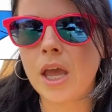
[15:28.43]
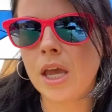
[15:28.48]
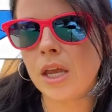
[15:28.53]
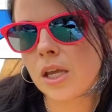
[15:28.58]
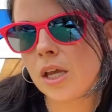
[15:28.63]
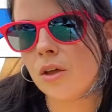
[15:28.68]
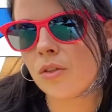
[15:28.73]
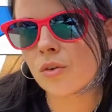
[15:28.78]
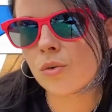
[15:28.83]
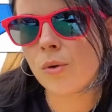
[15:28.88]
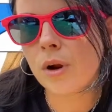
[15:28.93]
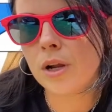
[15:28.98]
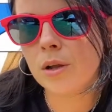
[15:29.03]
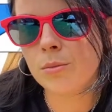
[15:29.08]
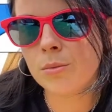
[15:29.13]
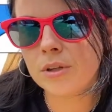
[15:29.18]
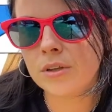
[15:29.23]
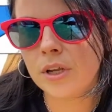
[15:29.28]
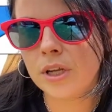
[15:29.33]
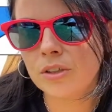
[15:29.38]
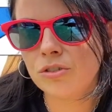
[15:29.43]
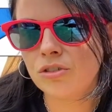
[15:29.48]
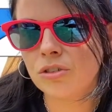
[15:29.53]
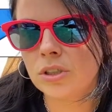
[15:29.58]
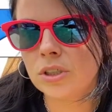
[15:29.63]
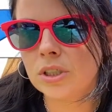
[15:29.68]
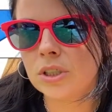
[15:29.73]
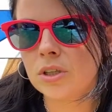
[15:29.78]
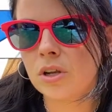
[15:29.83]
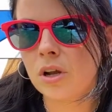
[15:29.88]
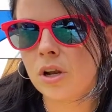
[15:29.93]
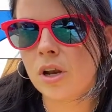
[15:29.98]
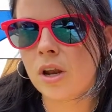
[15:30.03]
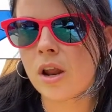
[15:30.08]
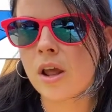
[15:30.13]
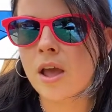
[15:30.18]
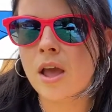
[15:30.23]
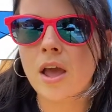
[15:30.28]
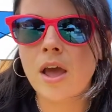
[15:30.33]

any other recommendations on